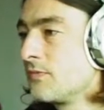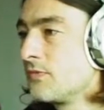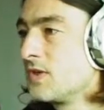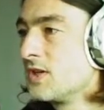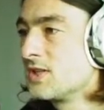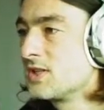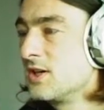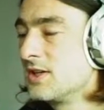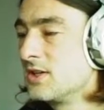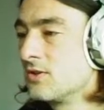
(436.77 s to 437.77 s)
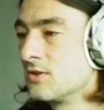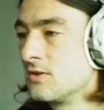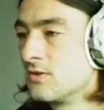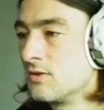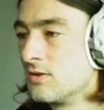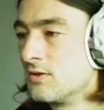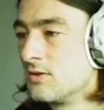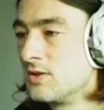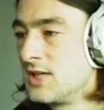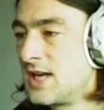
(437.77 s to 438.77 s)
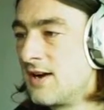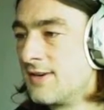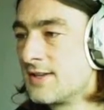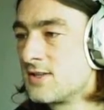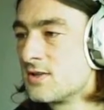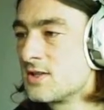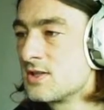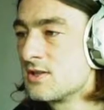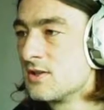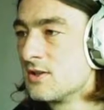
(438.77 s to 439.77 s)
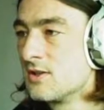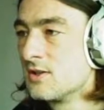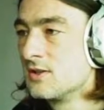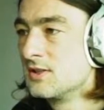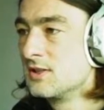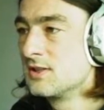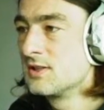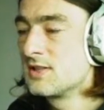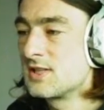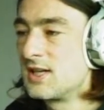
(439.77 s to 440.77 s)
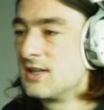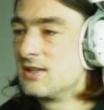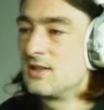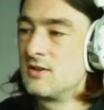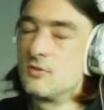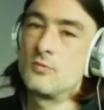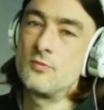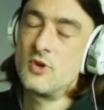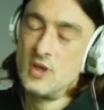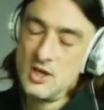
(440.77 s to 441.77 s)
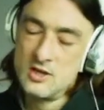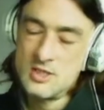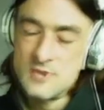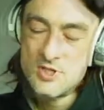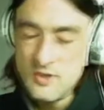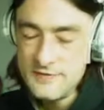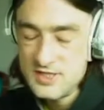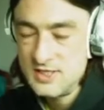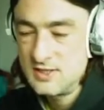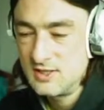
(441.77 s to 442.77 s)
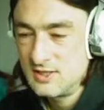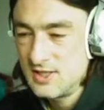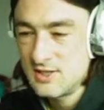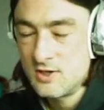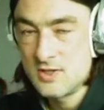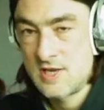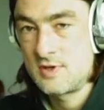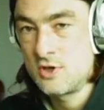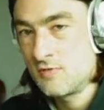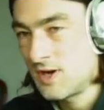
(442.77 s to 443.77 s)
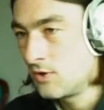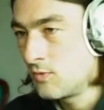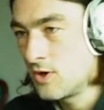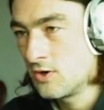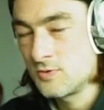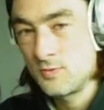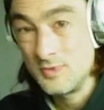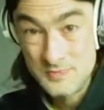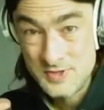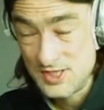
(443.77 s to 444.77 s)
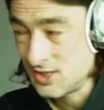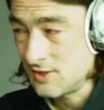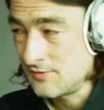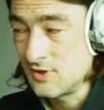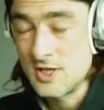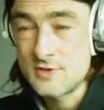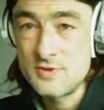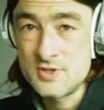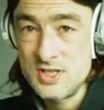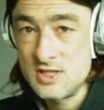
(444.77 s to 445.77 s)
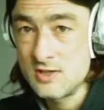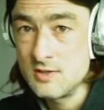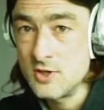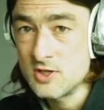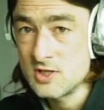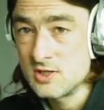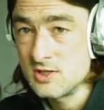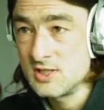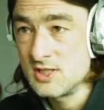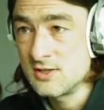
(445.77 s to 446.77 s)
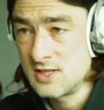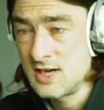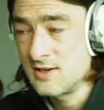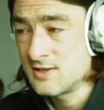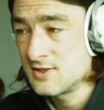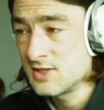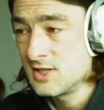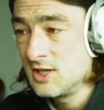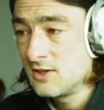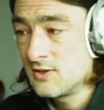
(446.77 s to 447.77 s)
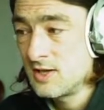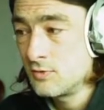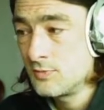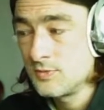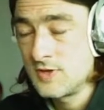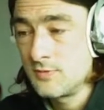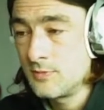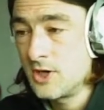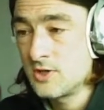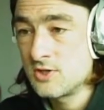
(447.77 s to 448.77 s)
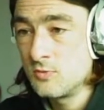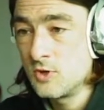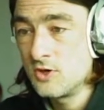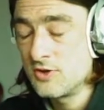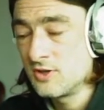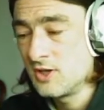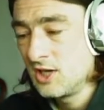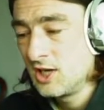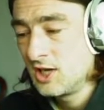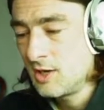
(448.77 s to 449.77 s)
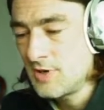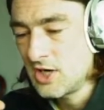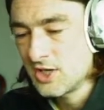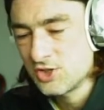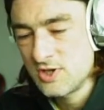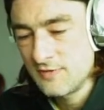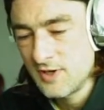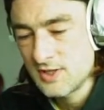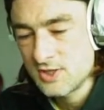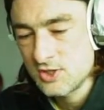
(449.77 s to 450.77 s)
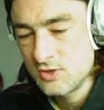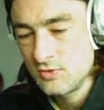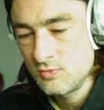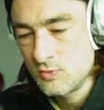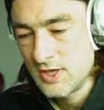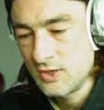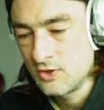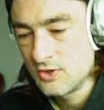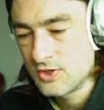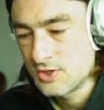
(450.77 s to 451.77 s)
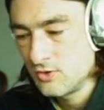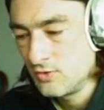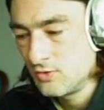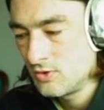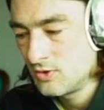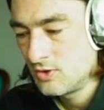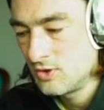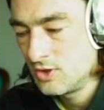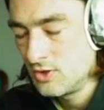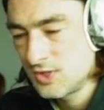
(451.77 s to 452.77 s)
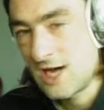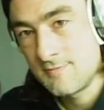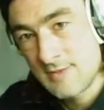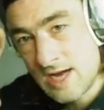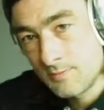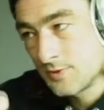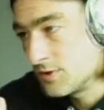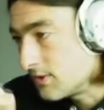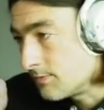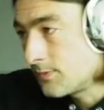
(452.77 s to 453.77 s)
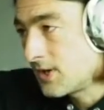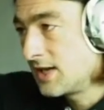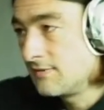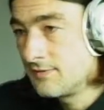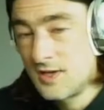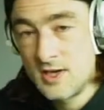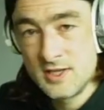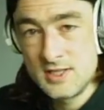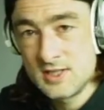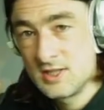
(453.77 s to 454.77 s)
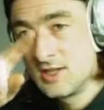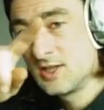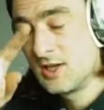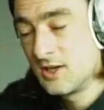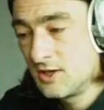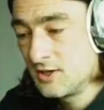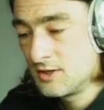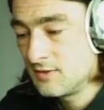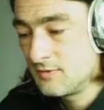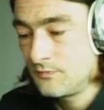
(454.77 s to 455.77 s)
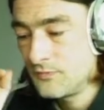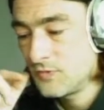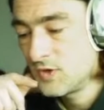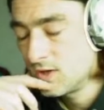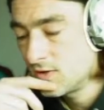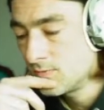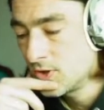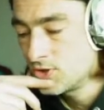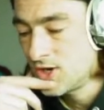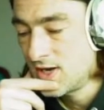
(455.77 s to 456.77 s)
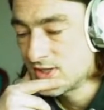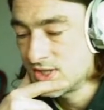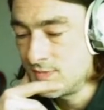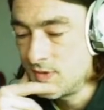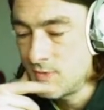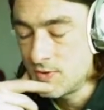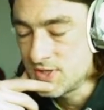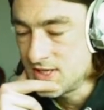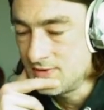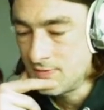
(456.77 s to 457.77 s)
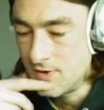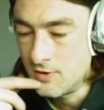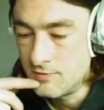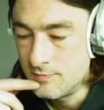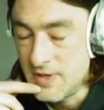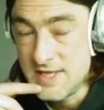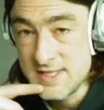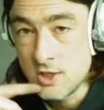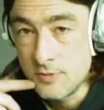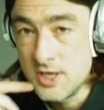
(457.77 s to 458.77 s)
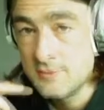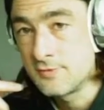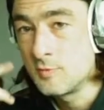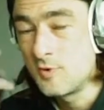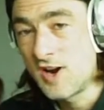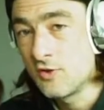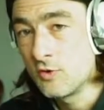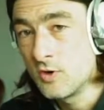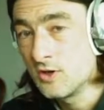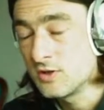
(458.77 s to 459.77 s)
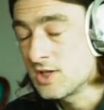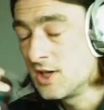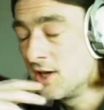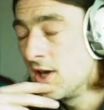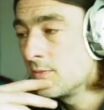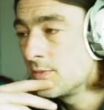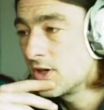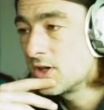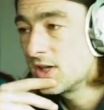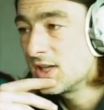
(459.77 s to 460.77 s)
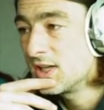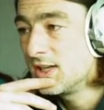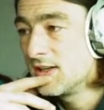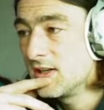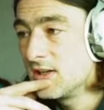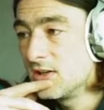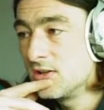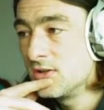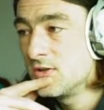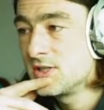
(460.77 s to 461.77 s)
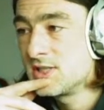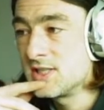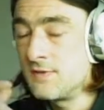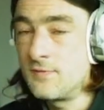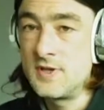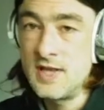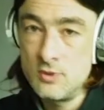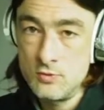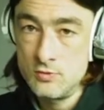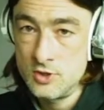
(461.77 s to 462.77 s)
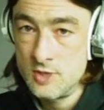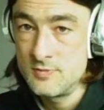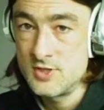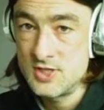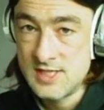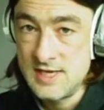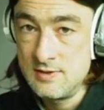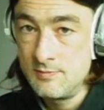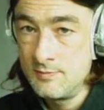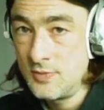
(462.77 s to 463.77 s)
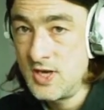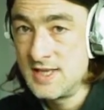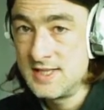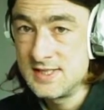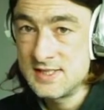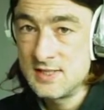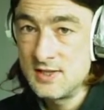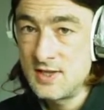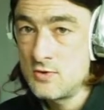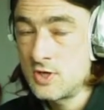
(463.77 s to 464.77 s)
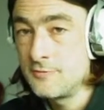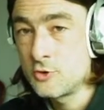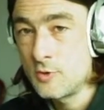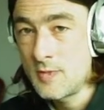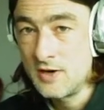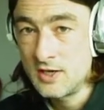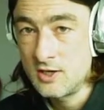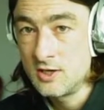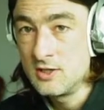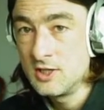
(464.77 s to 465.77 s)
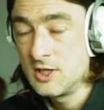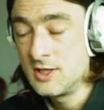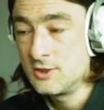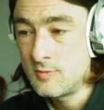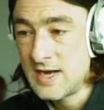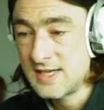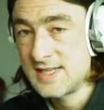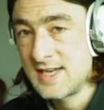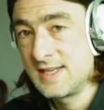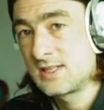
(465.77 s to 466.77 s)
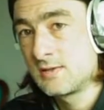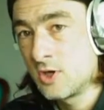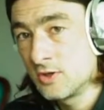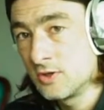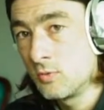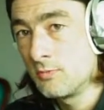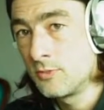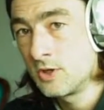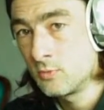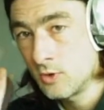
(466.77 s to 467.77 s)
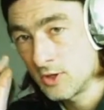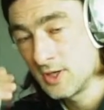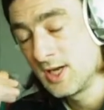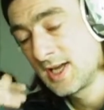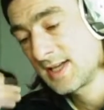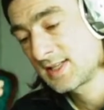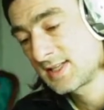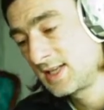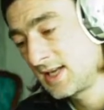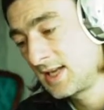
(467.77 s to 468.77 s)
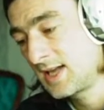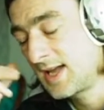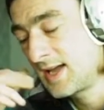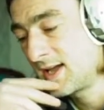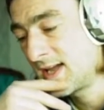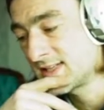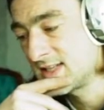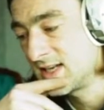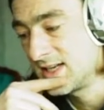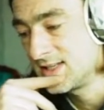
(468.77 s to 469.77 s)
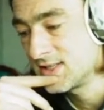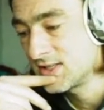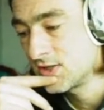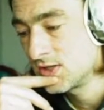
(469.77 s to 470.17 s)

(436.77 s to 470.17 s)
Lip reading: you're deciding on your characters, to say, there's obviously this concept of going around the world. We'll discover, as we see these other boxers, these other characters, that they're all from different parts of the world. And a bit like Street Fighter 2 went on to use that map and the plane flies. Punch Out has a similar motif of beating up people from around the world, but it uses it differently. They all come to the same place. They all come to America, and Little Mac takes them on one by one as he escalates